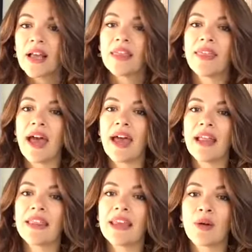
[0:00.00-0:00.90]

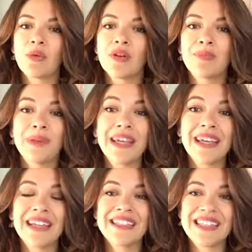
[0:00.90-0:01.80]
That there will
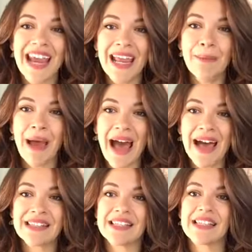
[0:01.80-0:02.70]
be day
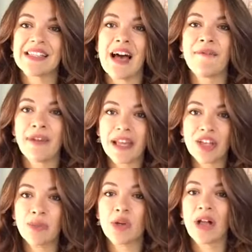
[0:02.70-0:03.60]
passes
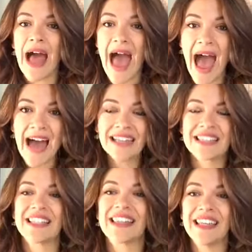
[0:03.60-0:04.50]
available at
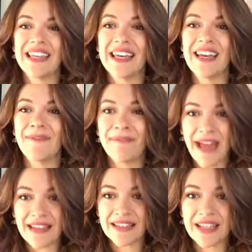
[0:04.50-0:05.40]
the
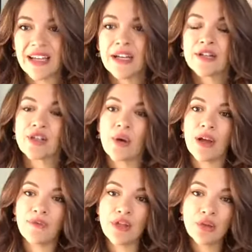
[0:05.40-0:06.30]
event. So
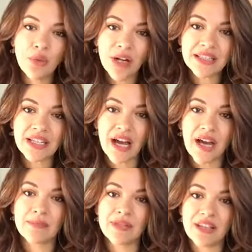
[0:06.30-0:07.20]
if you want to
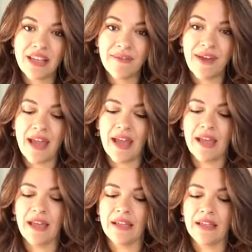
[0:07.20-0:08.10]
come to the event
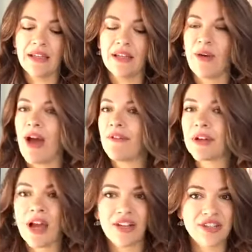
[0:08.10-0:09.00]
and you haven't
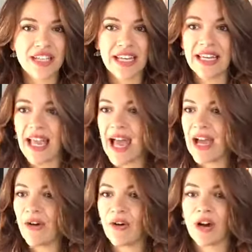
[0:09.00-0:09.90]
got your ticket
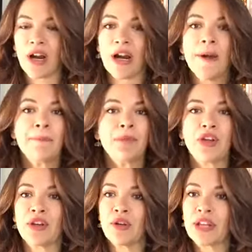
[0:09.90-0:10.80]
yet, or you
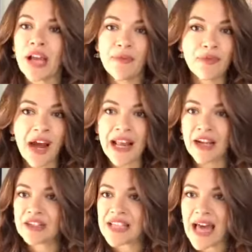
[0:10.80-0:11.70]
can only come Friday
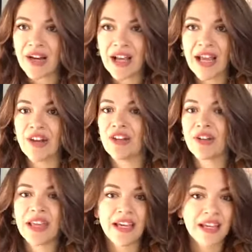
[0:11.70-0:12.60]
or Saturday, or you
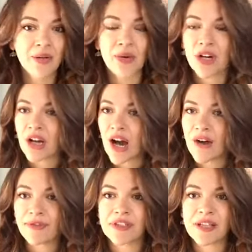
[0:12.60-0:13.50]
can't get work
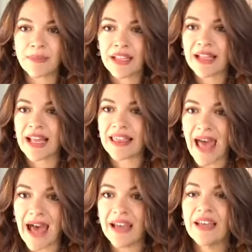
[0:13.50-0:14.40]
off or something like
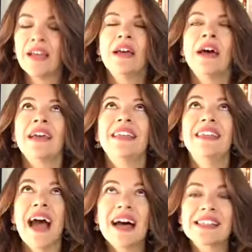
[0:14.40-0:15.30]
that,
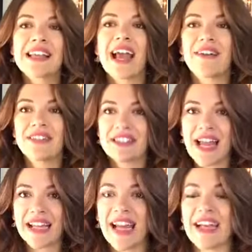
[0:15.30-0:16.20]
yes, I have
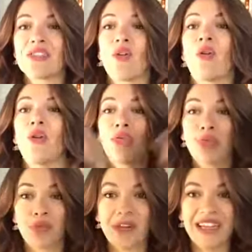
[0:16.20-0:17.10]
designed it as a whole
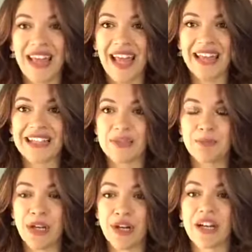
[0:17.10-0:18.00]
three day
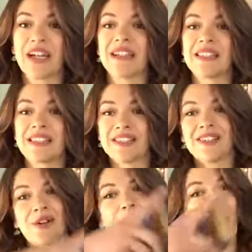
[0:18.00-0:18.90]
experience. There's
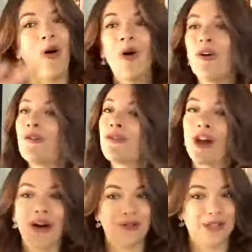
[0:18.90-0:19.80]
a whole
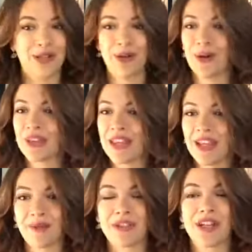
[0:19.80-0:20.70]
flow to the whole
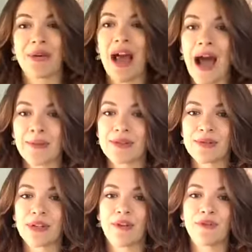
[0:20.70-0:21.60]
thing, which I would
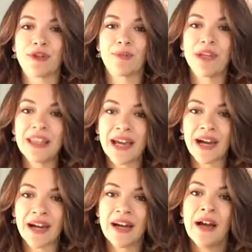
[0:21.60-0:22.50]
absolutely love for you to be
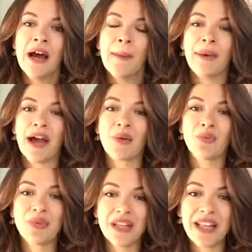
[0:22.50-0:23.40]
there. But I
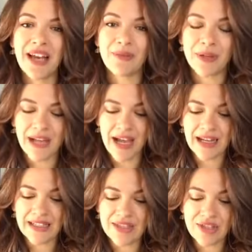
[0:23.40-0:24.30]
really have been
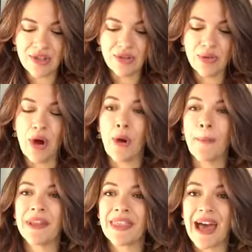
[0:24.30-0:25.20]
guided to
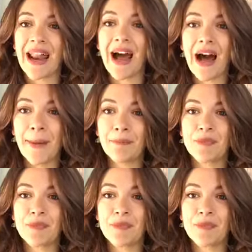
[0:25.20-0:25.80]
open that up.